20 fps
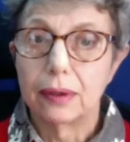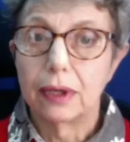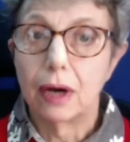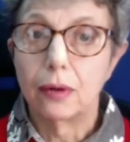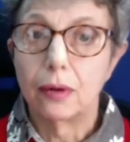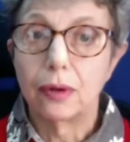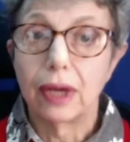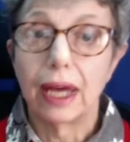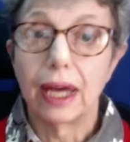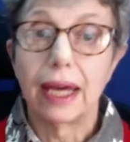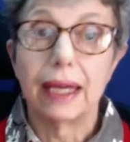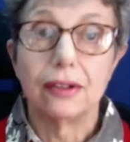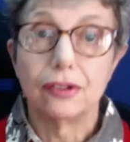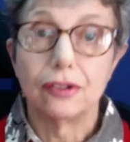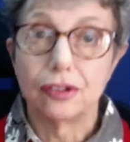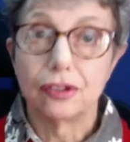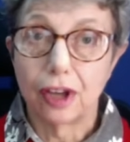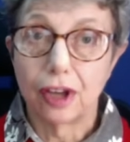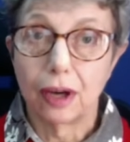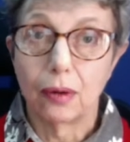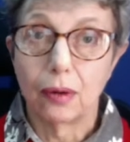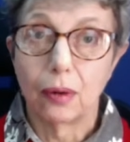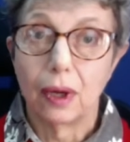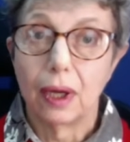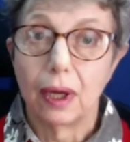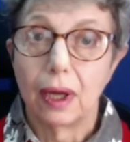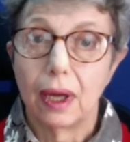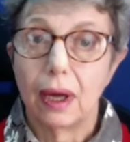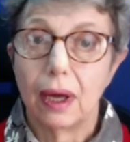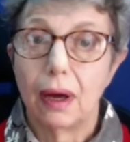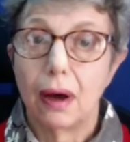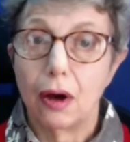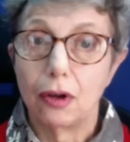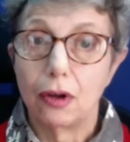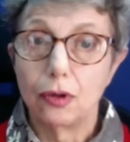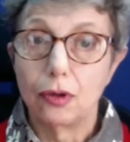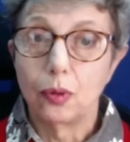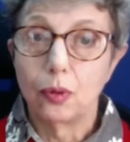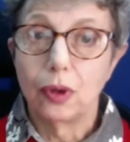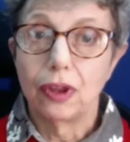Okay, so
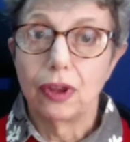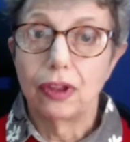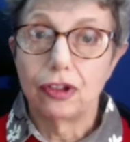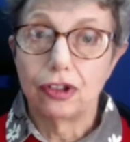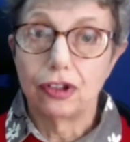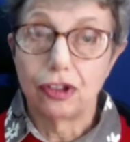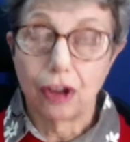on with the